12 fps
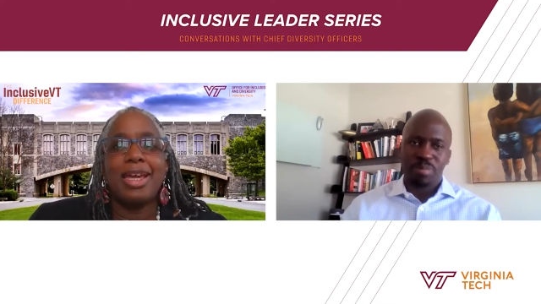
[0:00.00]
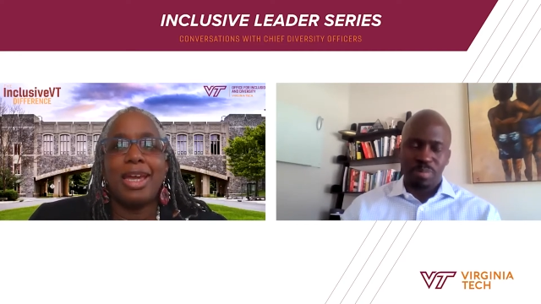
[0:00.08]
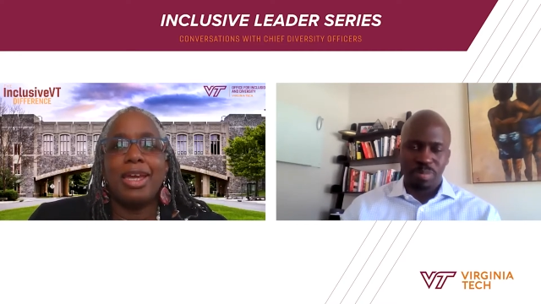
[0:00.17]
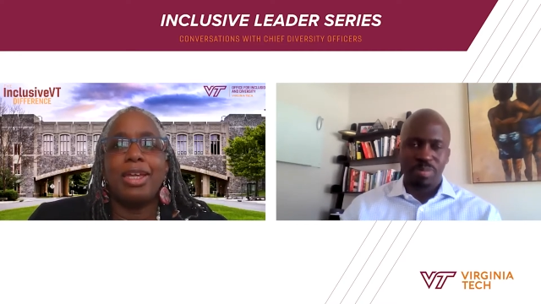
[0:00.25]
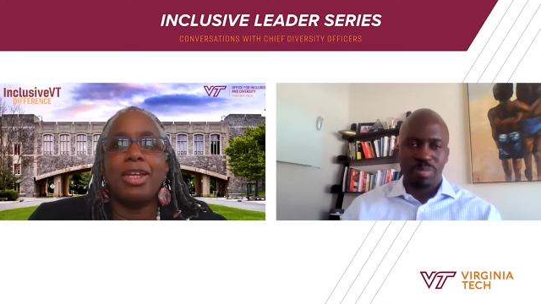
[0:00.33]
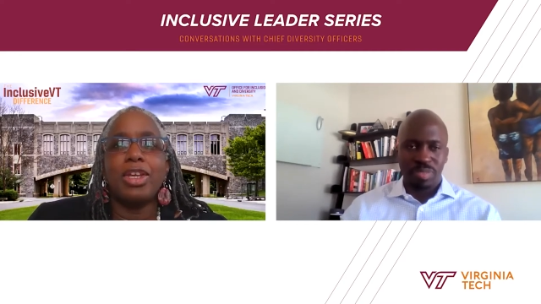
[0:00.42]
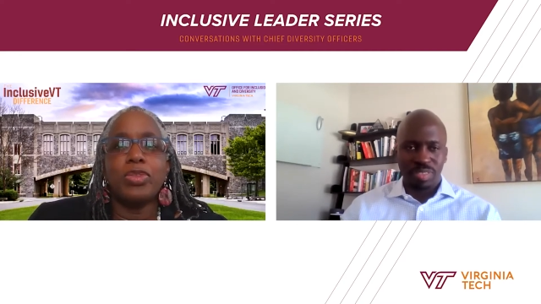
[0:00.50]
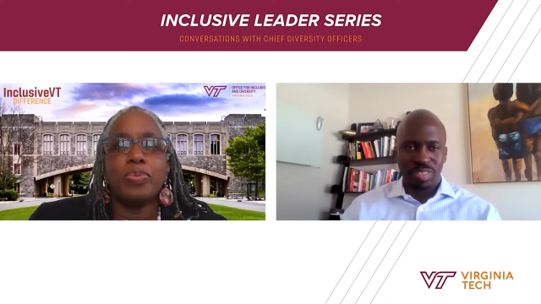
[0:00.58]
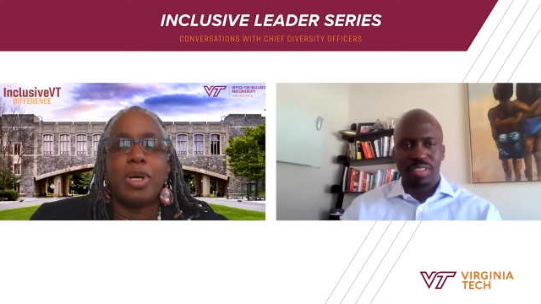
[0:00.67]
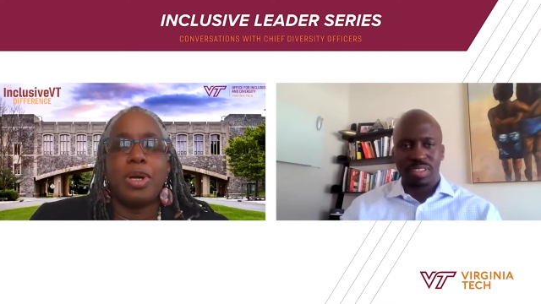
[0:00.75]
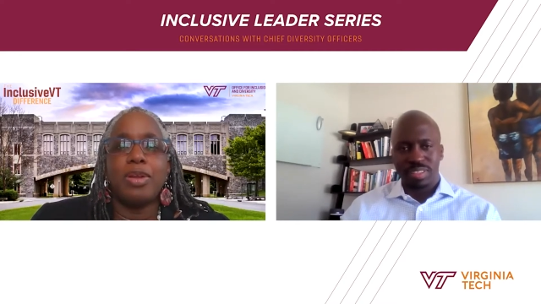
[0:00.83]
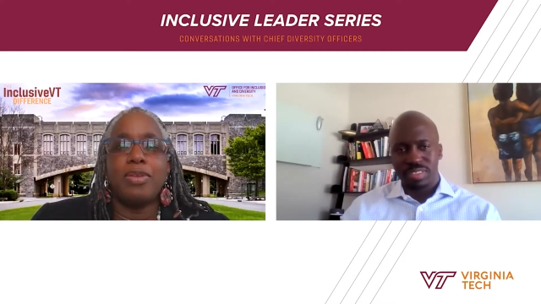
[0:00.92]
Speaker 1: And as
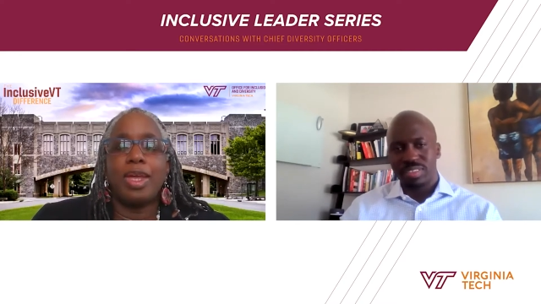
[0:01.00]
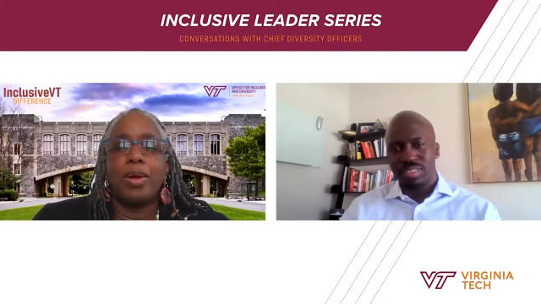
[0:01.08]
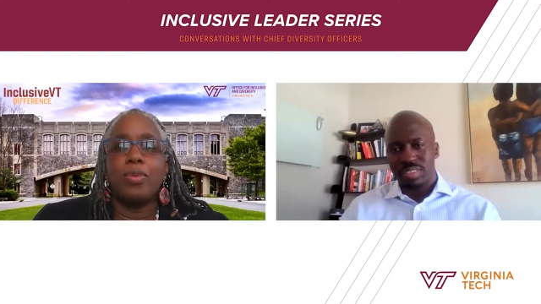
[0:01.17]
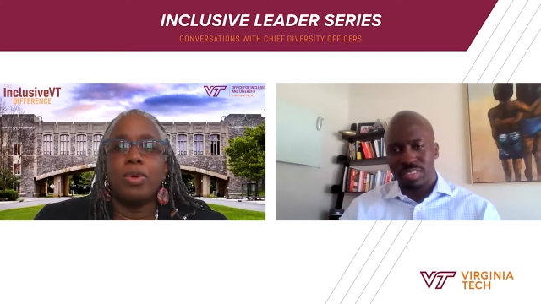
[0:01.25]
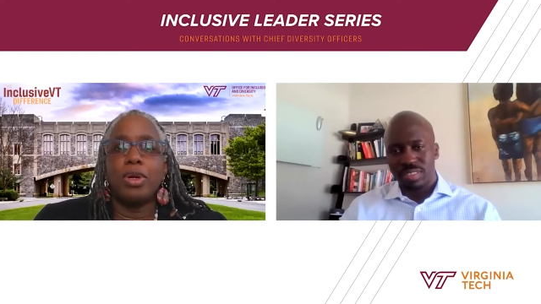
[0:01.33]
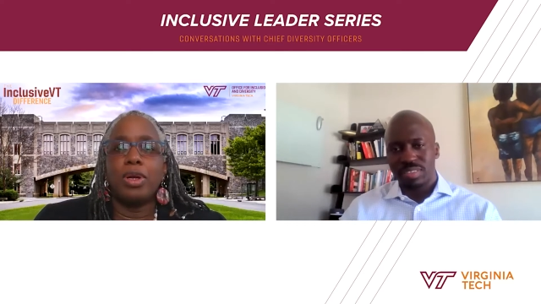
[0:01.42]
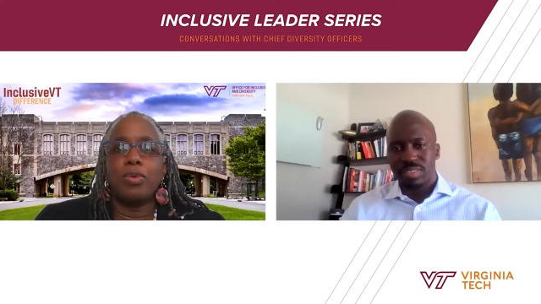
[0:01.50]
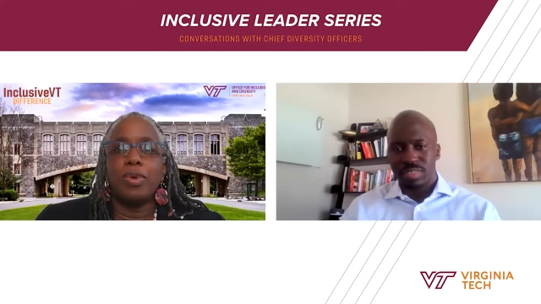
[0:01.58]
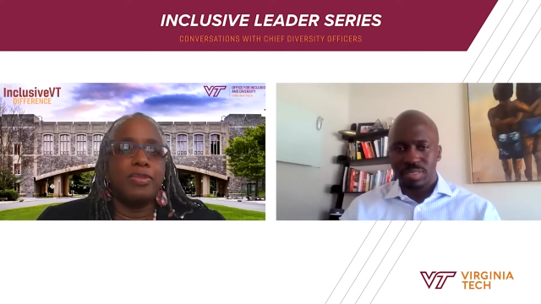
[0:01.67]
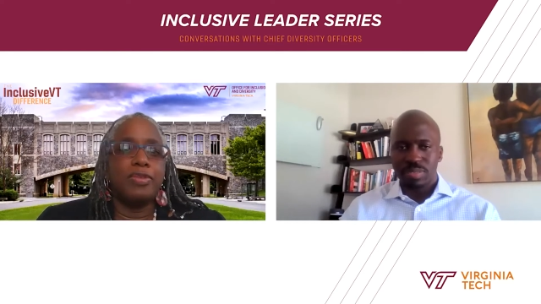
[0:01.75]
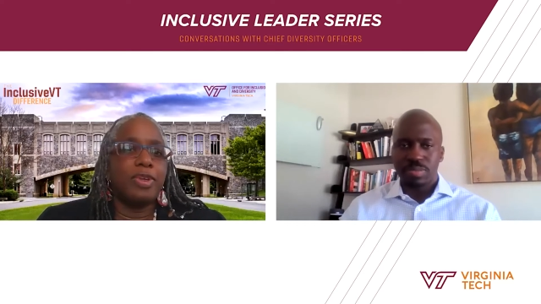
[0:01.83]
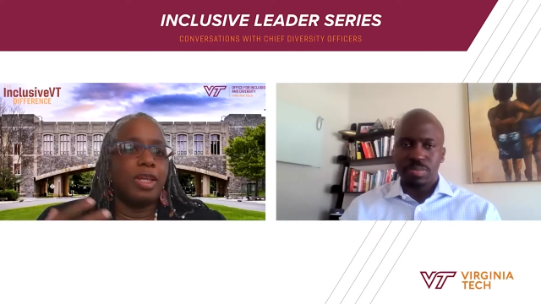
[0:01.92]
part of that work,
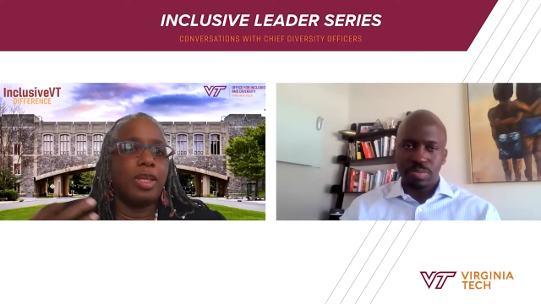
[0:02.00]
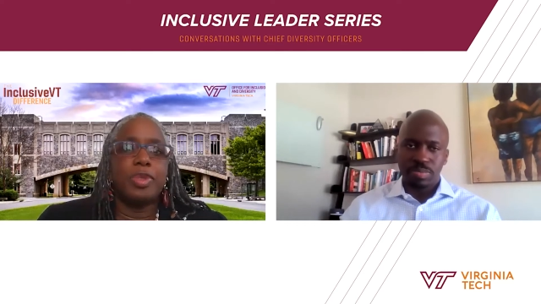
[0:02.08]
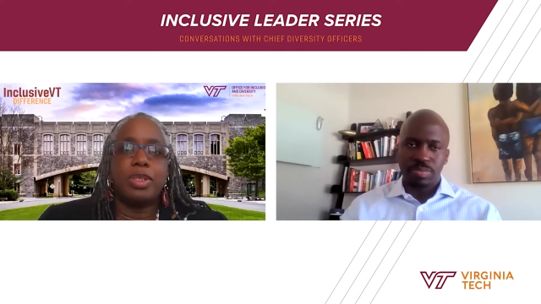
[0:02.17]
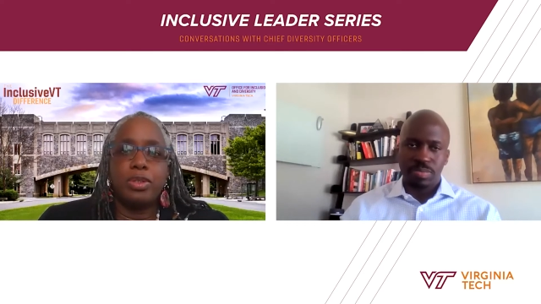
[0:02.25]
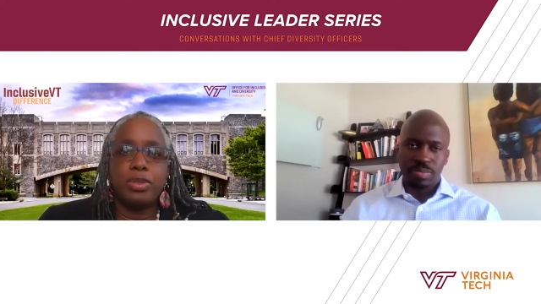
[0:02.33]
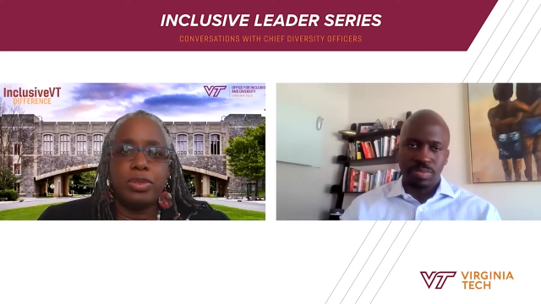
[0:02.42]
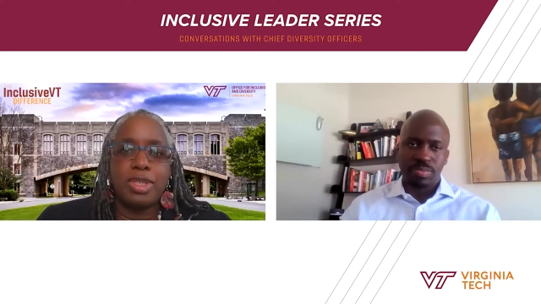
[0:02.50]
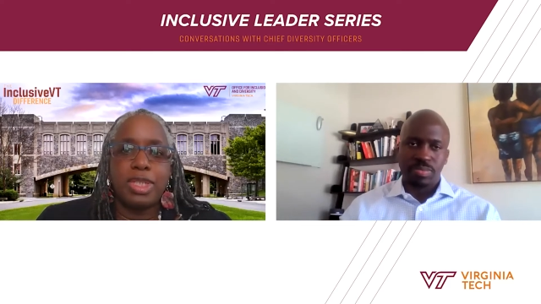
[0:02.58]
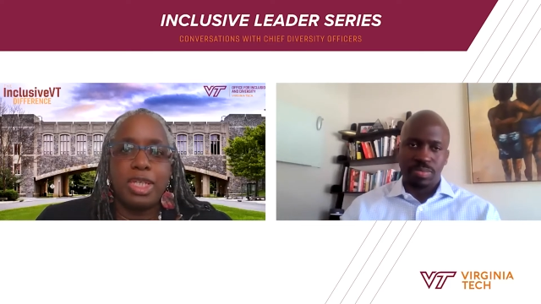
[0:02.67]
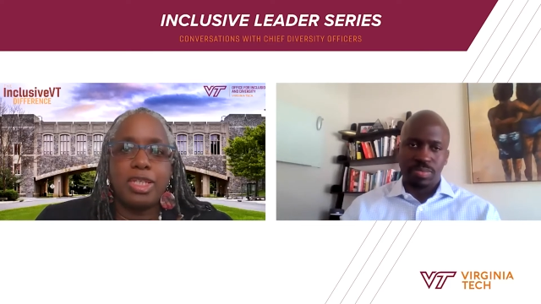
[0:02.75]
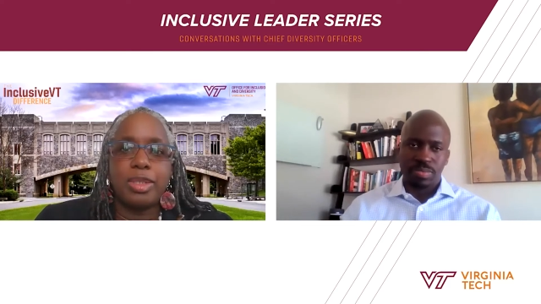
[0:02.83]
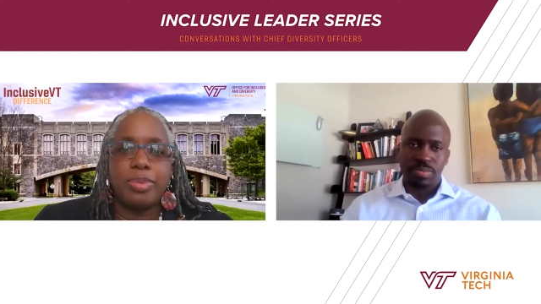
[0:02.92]
we developed a new
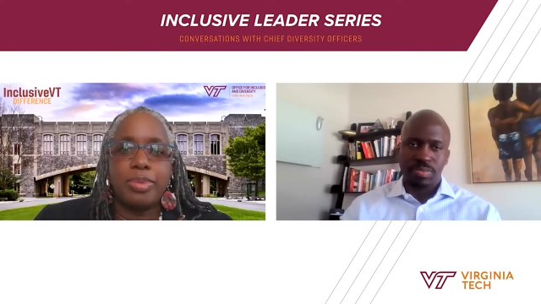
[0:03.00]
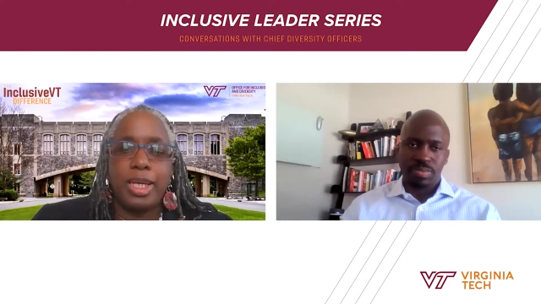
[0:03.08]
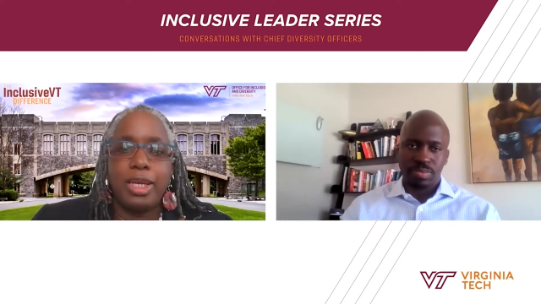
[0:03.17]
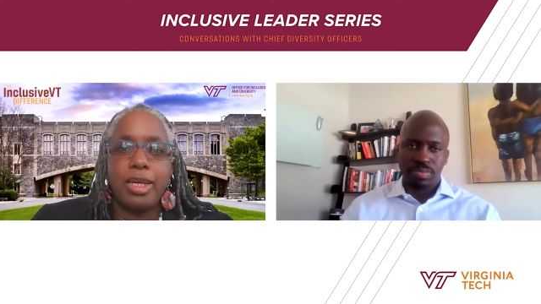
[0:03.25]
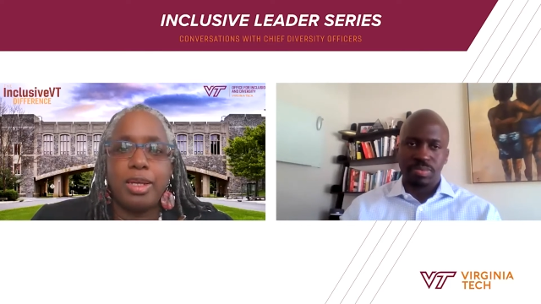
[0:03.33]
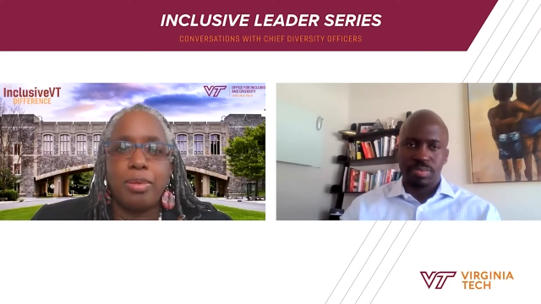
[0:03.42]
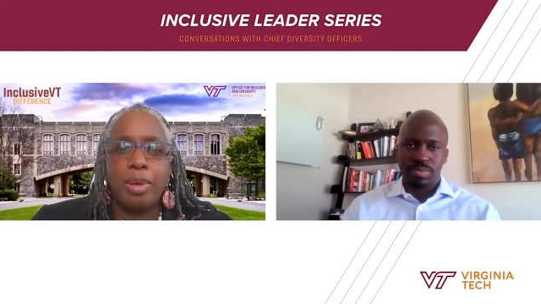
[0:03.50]
strategic plan